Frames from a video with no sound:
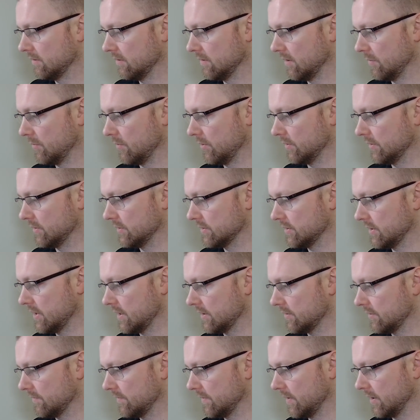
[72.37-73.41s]
I'm going to select
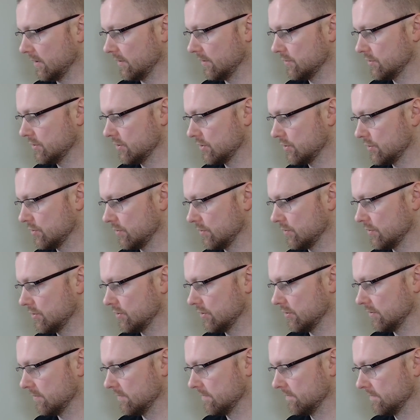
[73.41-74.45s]
the file I just showed you
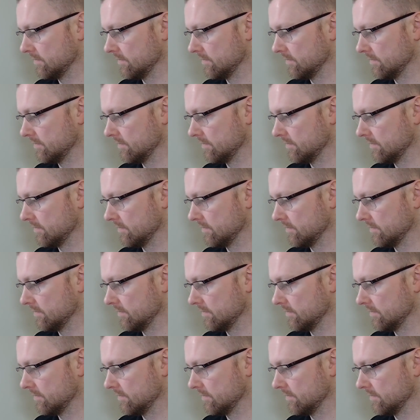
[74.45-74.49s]
and